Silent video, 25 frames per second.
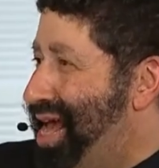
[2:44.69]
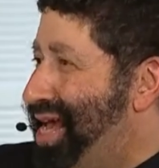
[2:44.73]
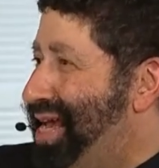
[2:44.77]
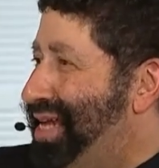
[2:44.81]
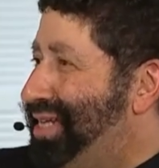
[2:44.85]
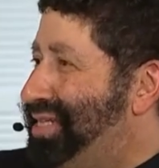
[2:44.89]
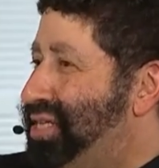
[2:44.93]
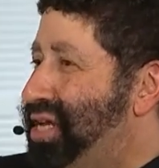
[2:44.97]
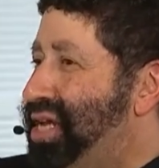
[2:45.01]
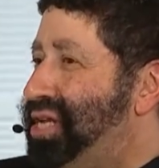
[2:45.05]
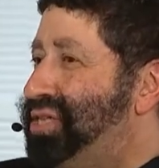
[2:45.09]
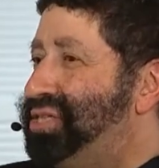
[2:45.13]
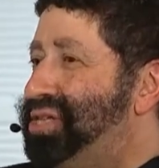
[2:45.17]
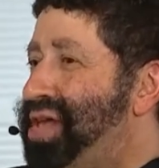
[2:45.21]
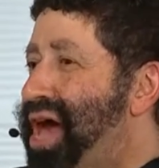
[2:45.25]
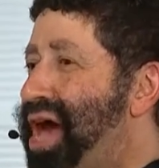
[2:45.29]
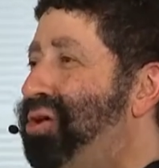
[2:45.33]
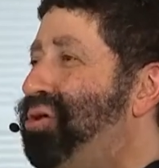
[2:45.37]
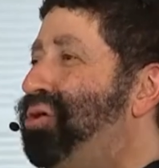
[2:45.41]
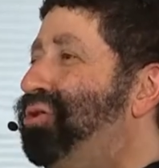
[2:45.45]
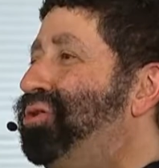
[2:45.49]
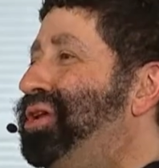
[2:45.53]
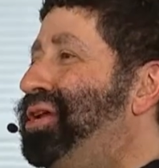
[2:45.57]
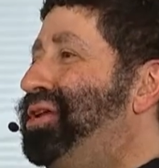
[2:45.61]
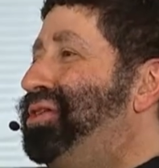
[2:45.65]
It's
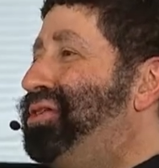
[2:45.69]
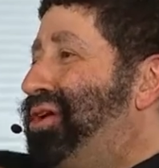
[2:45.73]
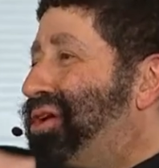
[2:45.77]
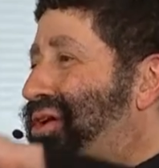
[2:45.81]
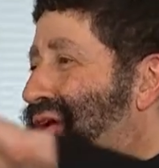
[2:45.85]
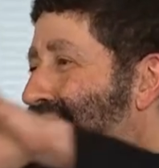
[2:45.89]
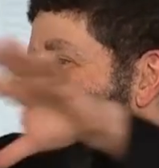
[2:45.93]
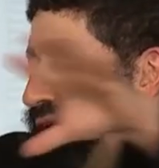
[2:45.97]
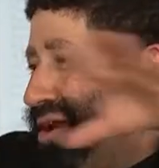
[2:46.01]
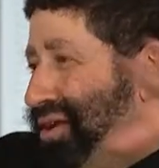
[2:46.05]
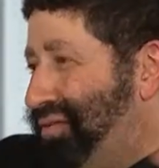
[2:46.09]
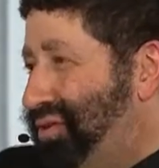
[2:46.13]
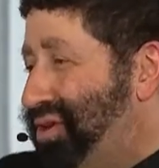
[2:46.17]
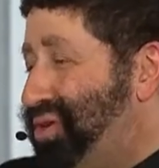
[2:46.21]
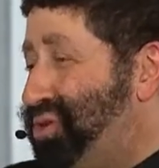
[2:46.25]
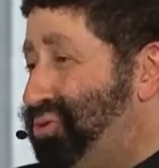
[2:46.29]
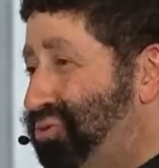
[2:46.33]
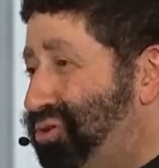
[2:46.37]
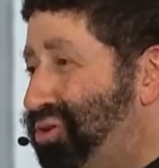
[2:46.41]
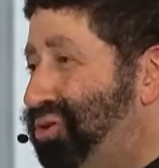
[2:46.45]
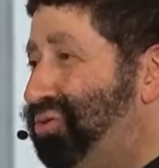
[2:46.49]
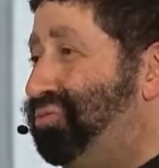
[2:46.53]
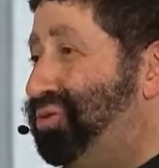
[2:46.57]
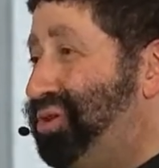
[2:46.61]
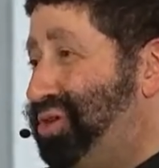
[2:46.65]
not only the God of
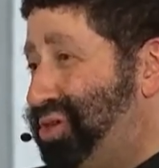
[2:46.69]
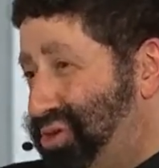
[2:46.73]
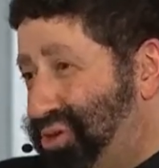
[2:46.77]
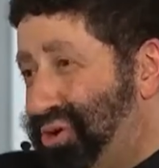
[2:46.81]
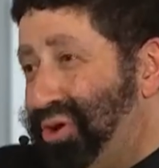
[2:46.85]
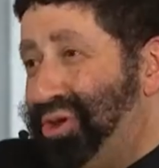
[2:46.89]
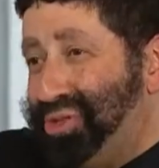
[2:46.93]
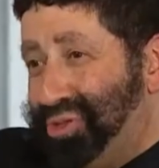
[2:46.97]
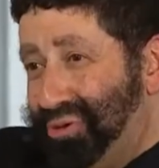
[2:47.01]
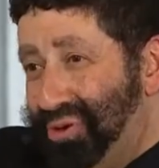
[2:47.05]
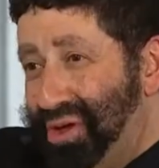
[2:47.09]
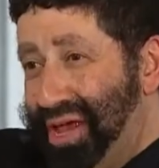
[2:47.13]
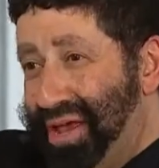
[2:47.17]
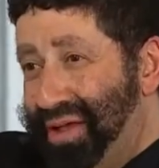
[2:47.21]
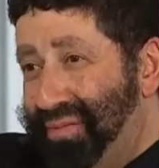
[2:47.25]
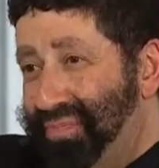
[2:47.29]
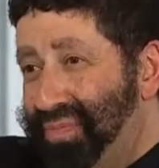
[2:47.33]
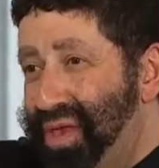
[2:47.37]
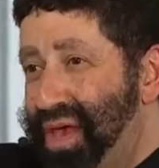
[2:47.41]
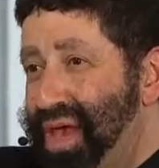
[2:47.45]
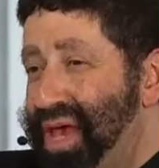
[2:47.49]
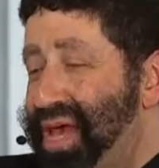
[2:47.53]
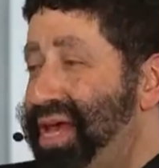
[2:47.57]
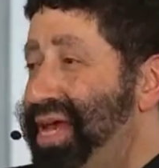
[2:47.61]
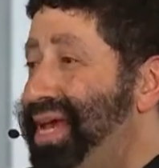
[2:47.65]
Israel, which is also
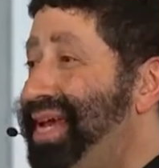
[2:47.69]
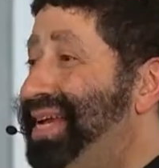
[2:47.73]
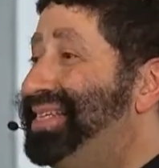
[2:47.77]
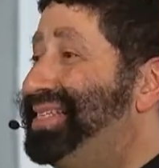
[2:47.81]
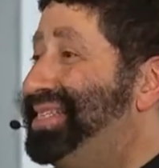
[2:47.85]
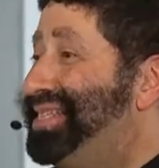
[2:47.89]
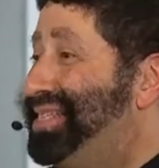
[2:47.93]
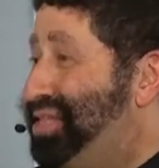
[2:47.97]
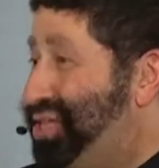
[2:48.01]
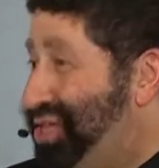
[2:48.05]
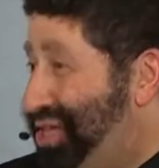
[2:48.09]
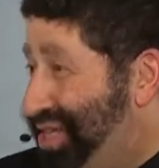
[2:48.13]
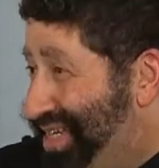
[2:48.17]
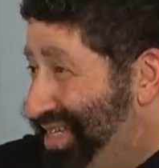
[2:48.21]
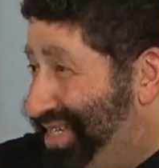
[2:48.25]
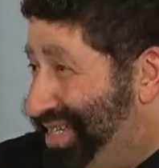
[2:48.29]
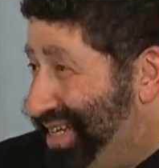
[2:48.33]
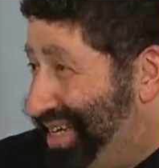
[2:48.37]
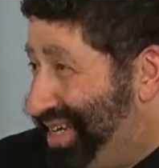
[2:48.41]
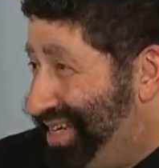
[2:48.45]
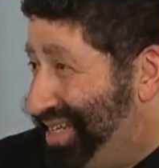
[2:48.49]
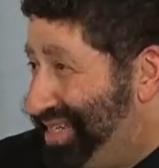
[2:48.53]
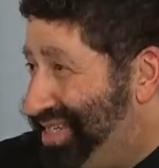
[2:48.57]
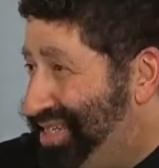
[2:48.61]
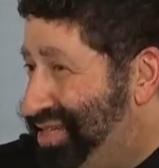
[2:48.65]
him. It's
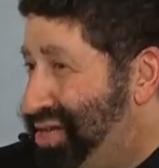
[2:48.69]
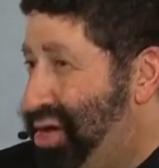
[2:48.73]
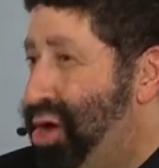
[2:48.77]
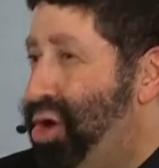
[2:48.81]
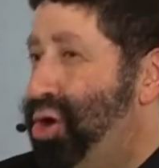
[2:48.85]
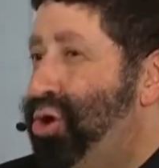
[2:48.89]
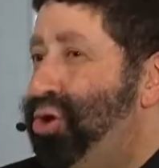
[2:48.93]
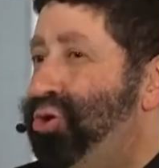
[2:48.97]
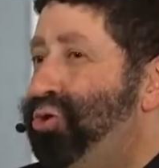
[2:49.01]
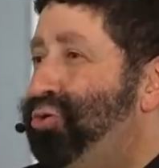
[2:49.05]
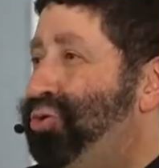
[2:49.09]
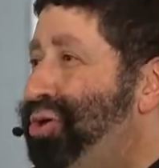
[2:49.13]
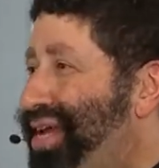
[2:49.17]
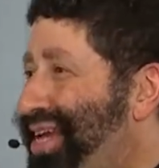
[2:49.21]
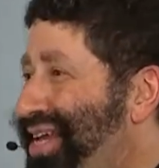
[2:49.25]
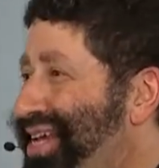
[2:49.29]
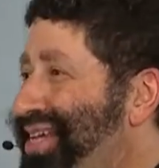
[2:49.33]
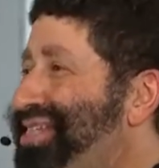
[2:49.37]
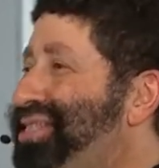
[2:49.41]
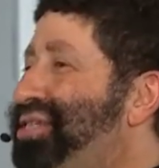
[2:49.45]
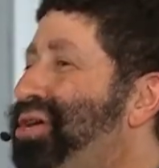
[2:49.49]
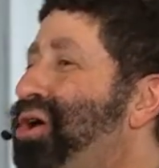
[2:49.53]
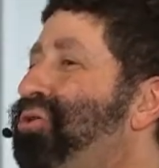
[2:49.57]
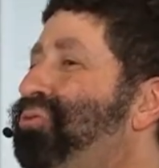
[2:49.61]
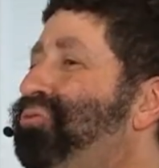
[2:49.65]
Jesus who
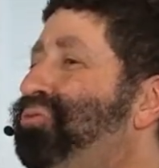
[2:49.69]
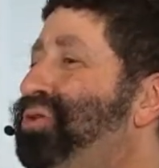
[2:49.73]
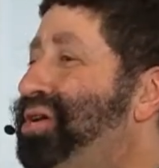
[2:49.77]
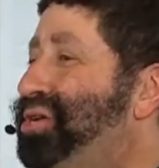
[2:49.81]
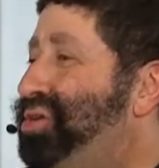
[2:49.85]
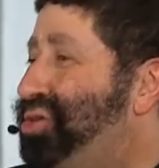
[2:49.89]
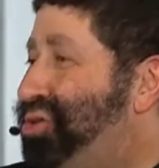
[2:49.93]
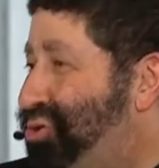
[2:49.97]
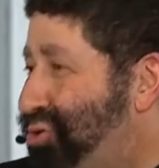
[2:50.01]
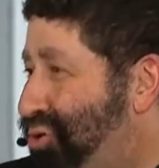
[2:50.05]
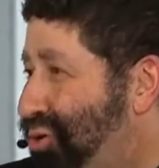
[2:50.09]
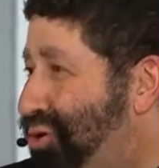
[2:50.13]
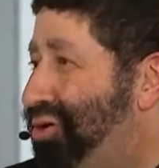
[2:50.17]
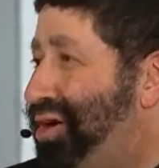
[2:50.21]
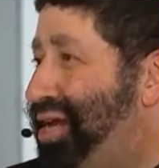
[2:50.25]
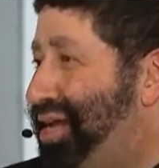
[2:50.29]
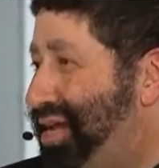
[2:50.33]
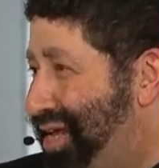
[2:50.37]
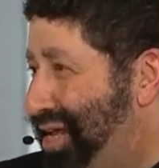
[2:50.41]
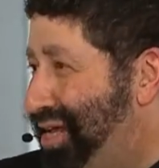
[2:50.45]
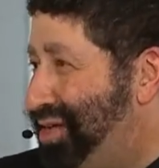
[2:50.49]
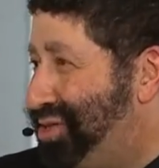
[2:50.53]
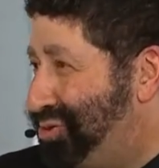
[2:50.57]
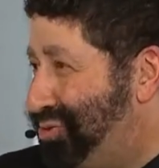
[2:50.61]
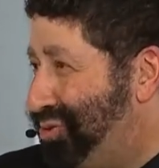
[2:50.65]
is
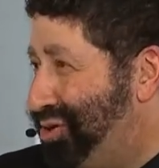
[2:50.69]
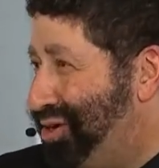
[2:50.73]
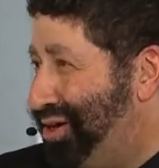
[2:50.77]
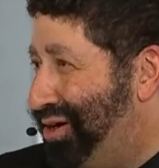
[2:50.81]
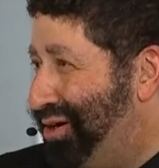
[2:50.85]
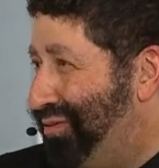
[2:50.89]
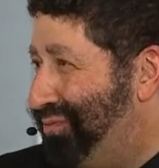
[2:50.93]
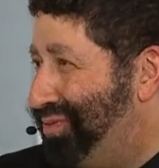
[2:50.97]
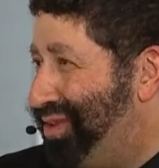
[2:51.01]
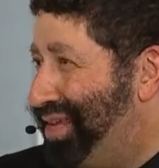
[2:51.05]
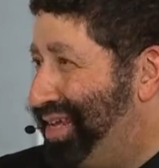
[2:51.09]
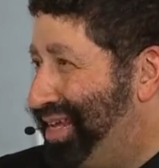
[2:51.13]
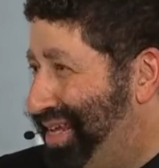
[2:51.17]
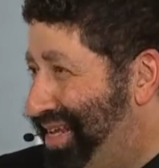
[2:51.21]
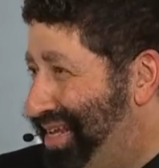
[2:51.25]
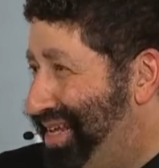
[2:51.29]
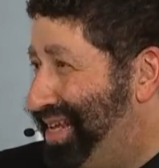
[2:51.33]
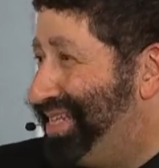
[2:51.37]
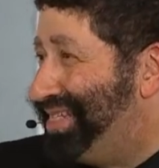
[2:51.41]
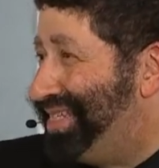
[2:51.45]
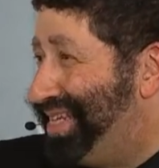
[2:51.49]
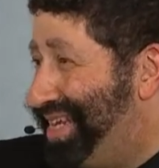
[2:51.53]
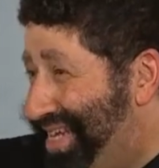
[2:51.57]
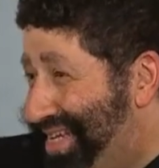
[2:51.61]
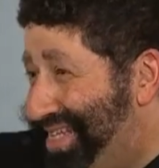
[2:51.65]
restoring Israel.
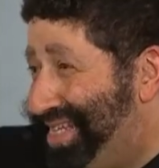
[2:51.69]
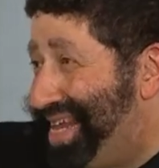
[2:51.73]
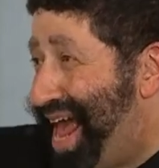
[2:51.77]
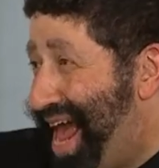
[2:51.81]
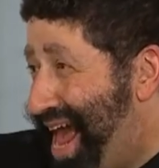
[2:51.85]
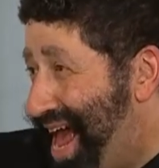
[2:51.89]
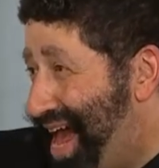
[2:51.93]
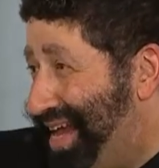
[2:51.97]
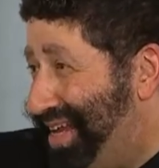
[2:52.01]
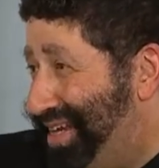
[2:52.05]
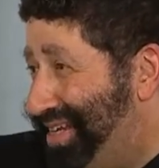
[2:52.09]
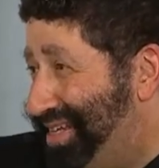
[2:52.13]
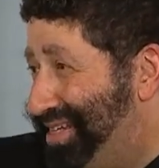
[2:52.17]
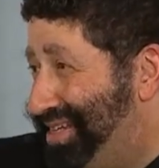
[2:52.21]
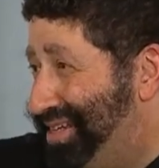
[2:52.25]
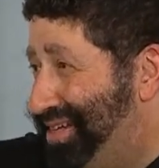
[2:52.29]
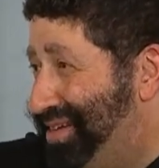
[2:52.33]
It's his hand.